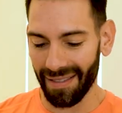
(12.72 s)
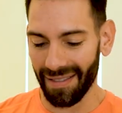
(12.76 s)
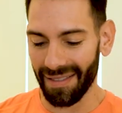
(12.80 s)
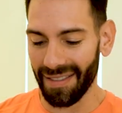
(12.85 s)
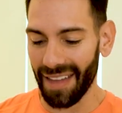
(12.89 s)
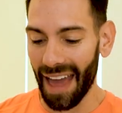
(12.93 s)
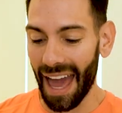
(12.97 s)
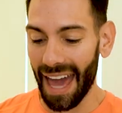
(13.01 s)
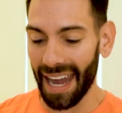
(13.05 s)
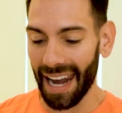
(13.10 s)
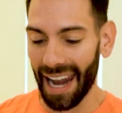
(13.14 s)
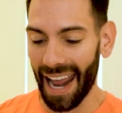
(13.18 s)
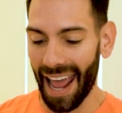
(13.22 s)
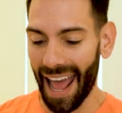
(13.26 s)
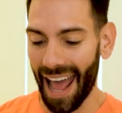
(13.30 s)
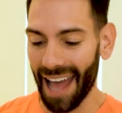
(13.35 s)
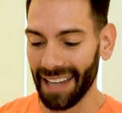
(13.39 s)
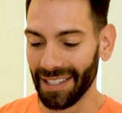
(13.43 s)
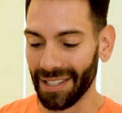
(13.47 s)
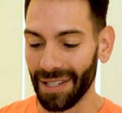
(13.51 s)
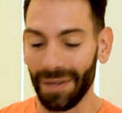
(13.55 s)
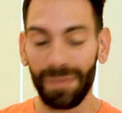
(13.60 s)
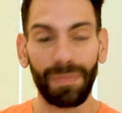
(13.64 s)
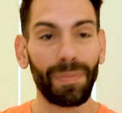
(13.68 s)
That
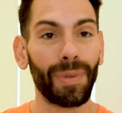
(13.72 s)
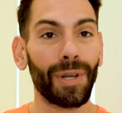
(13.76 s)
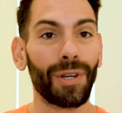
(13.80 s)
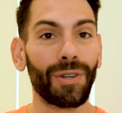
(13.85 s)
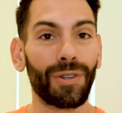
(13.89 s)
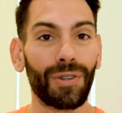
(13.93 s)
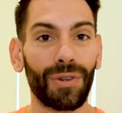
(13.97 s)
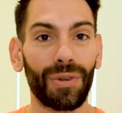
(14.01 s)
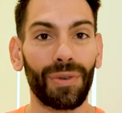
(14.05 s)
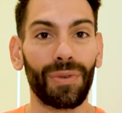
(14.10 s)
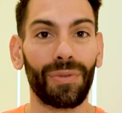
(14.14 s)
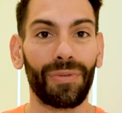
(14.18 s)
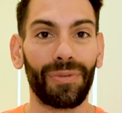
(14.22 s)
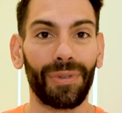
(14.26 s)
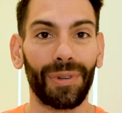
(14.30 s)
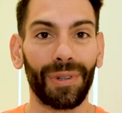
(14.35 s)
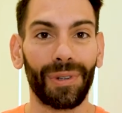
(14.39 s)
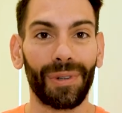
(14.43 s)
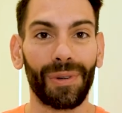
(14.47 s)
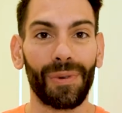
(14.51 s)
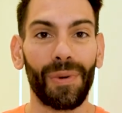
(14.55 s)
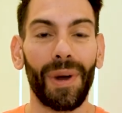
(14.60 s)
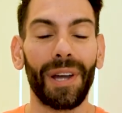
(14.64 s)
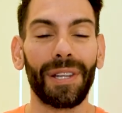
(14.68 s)
hasn't been true
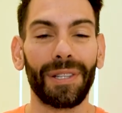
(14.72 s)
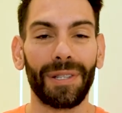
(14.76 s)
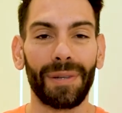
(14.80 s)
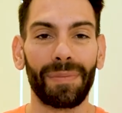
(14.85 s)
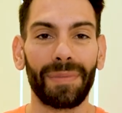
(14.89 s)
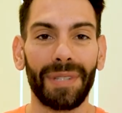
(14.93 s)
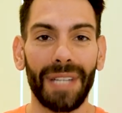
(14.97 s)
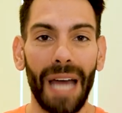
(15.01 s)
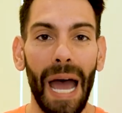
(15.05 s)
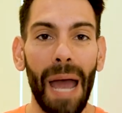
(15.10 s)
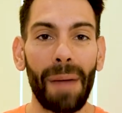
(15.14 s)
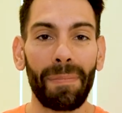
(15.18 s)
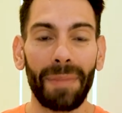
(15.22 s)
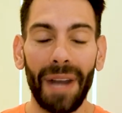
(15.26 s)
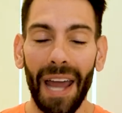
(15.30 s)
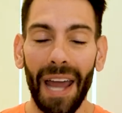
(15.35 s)
for quite some time